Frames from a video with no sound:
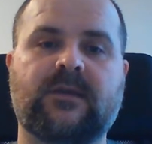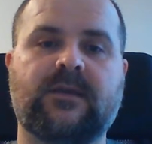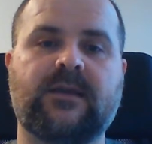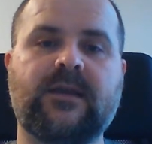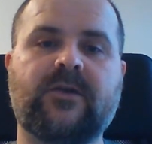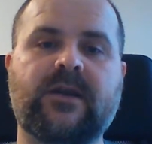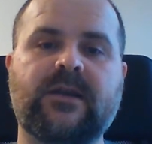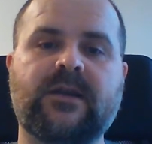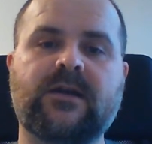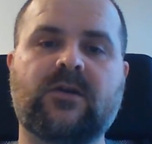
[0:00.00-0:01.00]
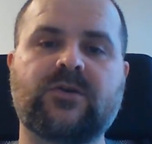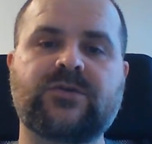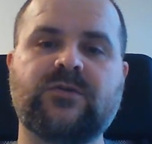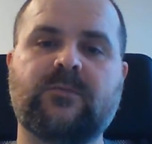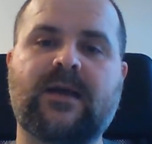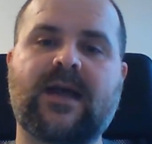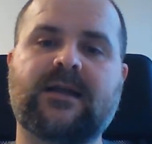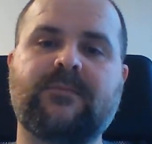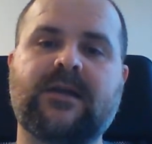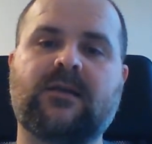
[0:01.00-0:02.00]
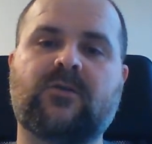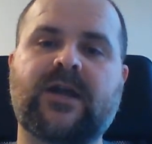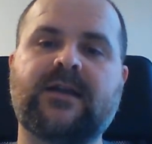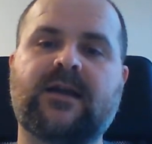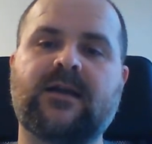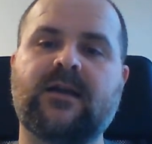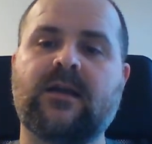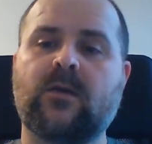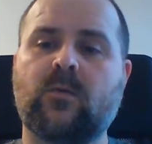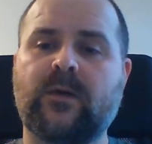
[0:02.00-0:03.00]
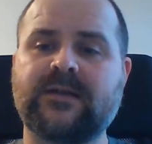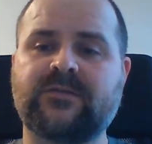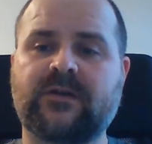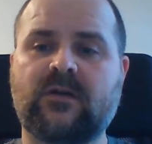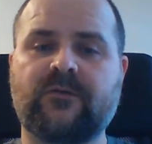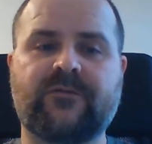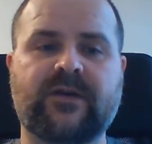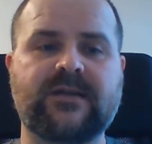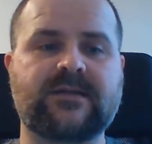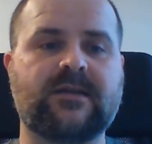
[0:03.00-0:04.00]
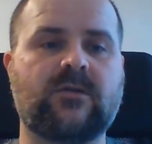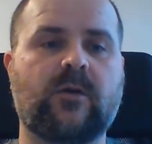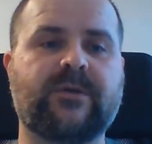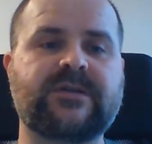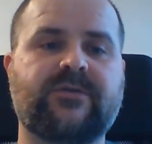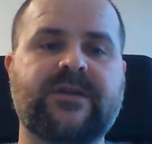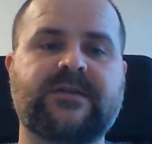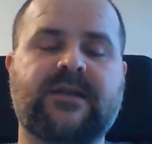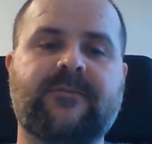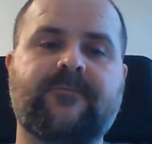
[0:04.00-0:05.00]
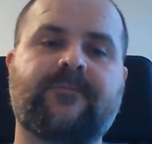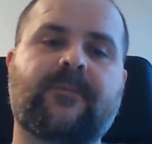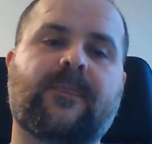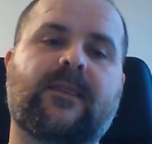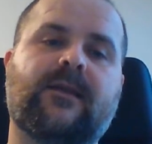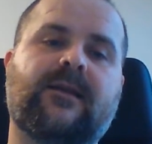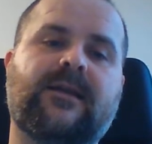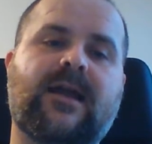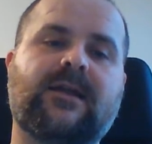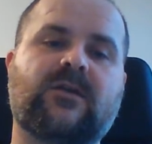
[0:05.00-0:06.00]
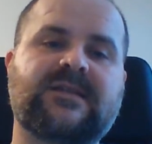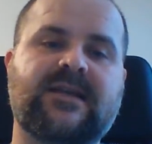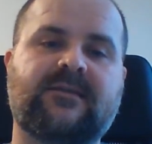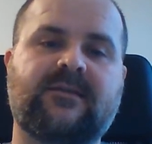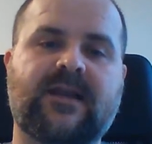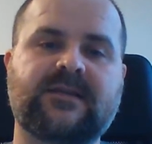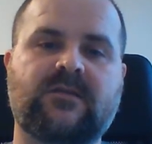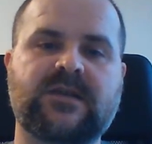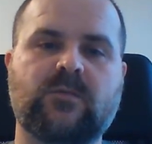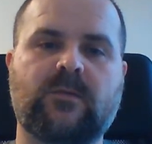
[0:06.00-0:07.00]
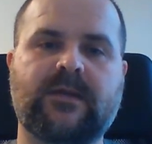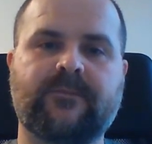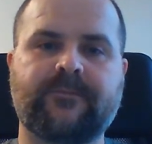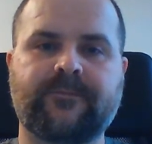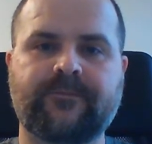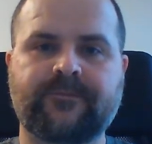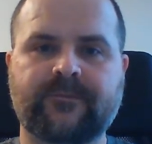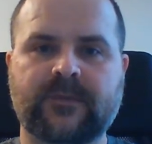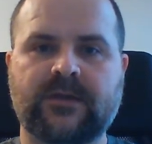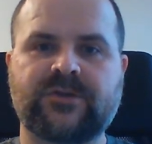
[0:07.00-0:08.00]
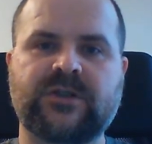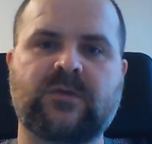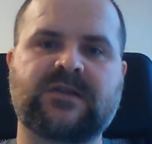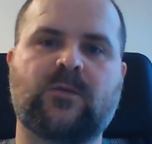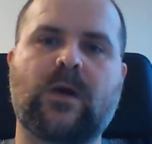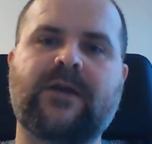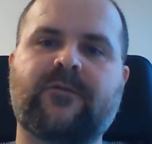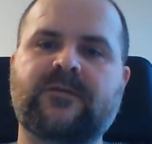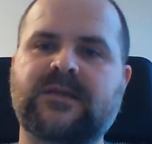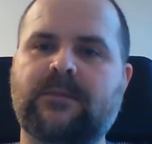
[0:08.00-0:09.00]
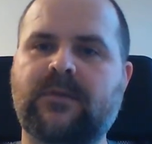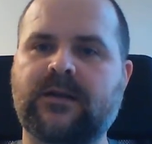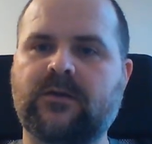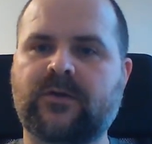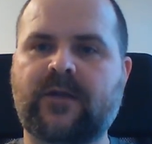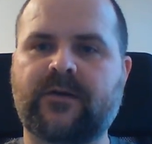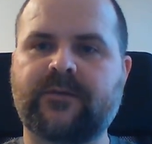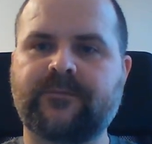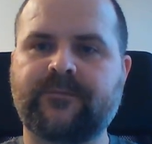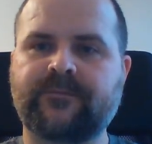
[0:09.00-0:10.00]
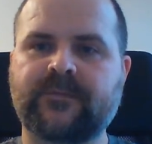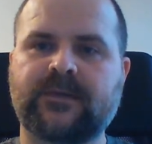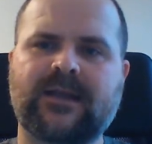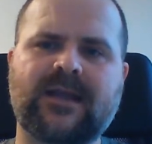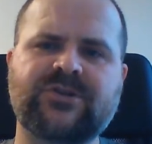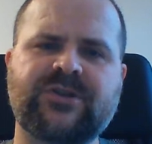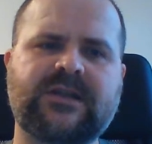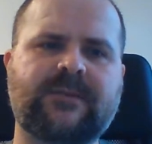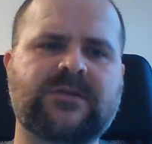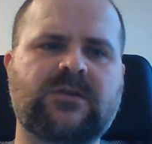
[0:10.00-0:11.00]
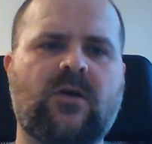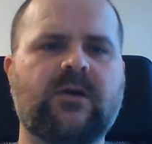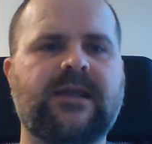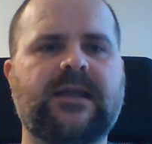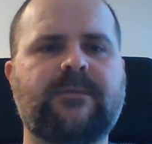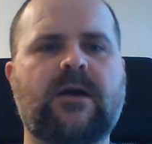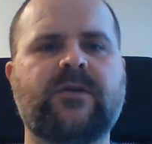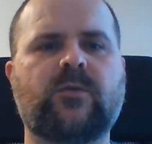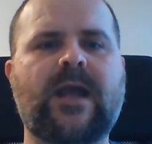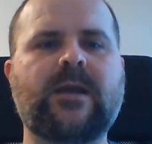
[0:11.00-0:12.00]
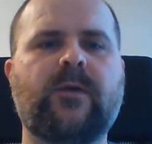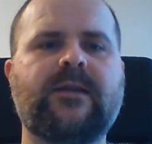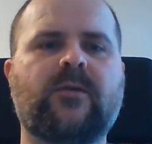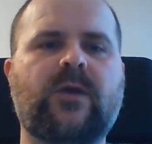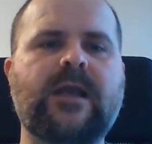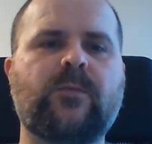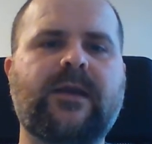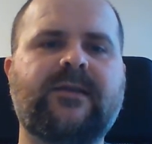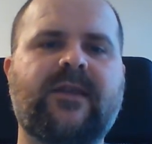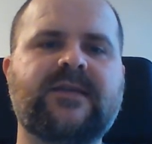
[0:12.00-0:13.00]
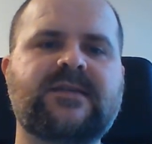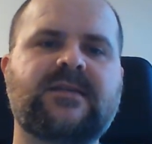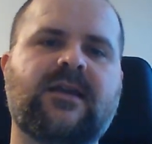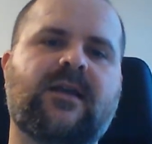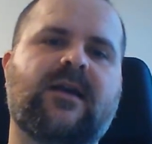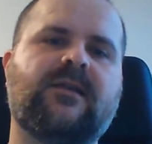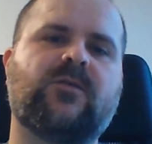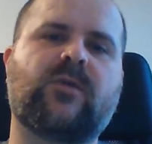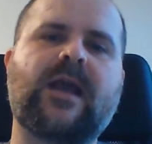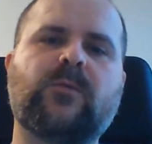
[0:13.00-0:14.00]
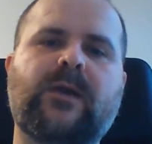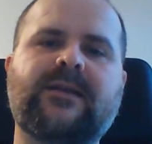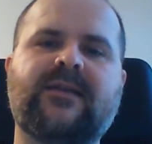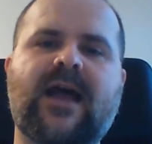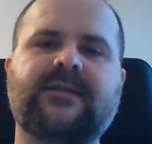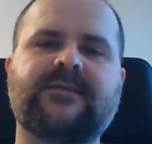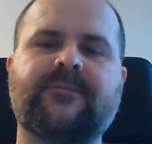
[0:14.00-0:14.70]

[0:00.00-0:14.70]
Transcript: Here a year or 2 back, me and Loretta went to a conference in Corpus Christi, and I got sat next to this woman. She was the wife of somebody or other, and she kept talking about the right wing this and the right wing that.